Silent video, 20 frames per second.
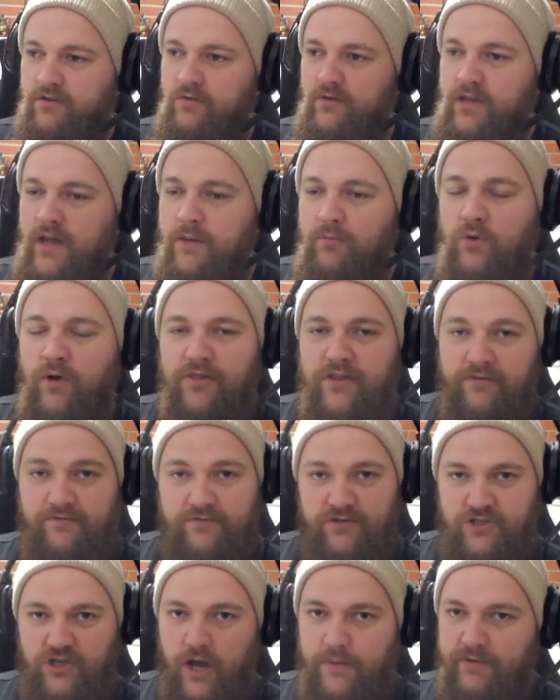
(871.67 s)
number one thing
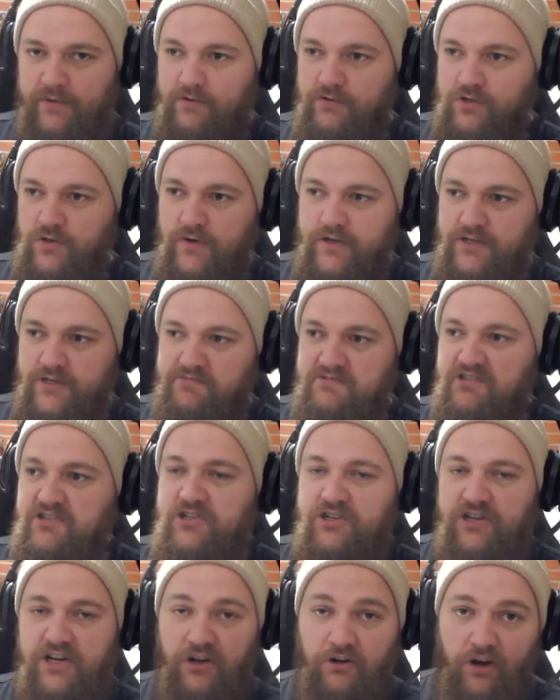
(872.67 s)
for sniping was always
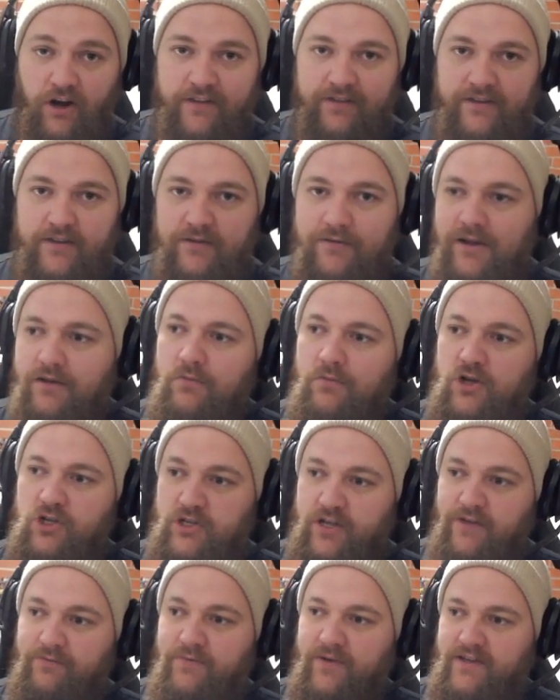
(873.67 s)
positioning, right? In
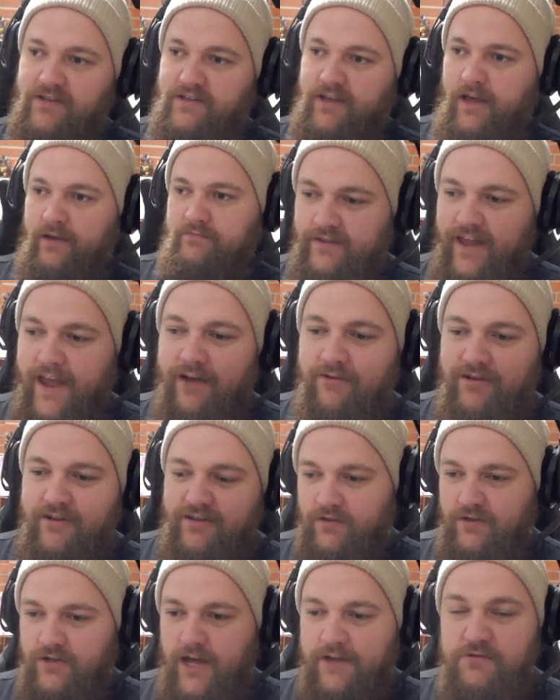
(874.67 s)
most FPS games. Now,
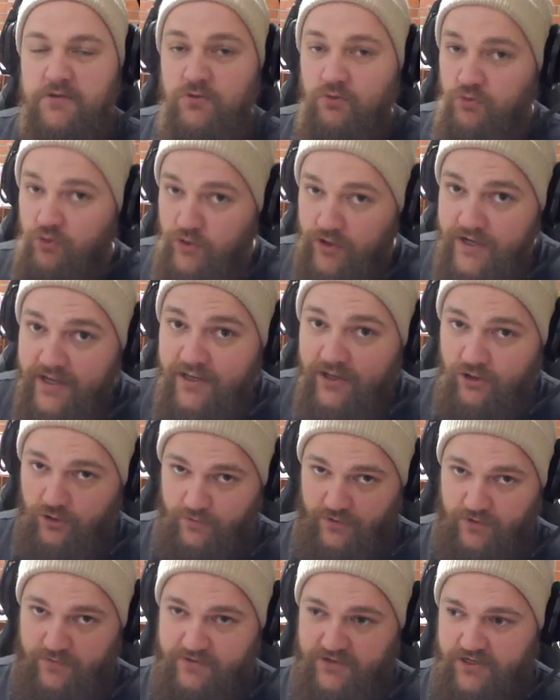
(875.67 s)
you have to be really good
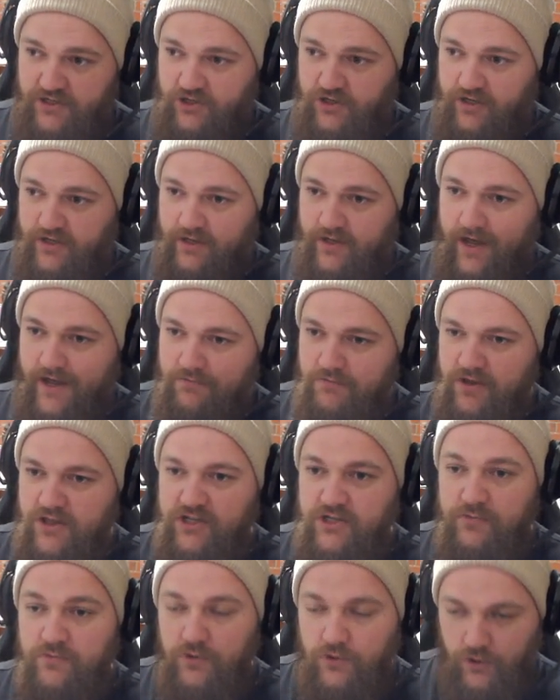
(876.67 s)
with your positioning, but
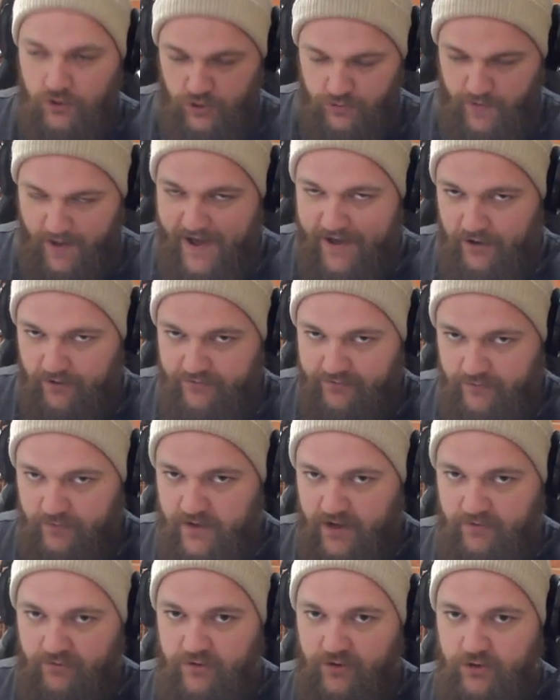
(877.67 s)
there's a huge payoff for
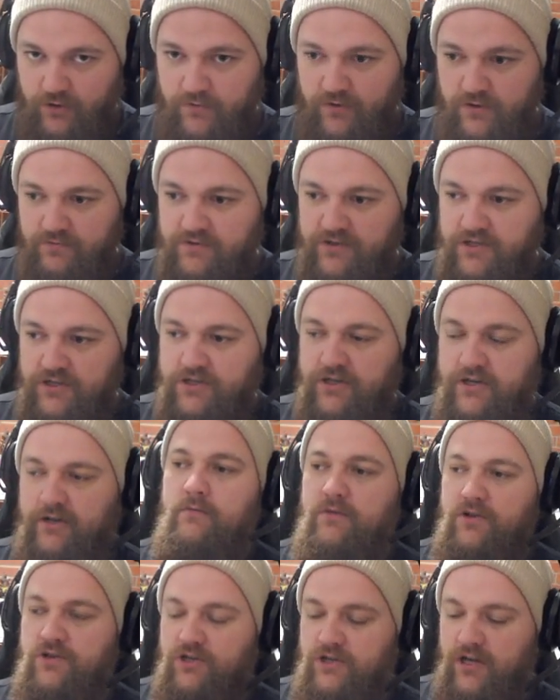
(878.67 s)
being really good with your positioning,
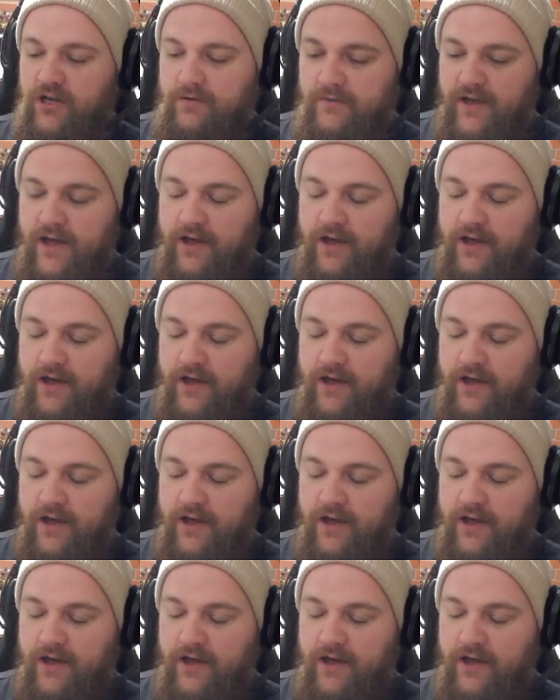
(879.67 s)
because you're going to be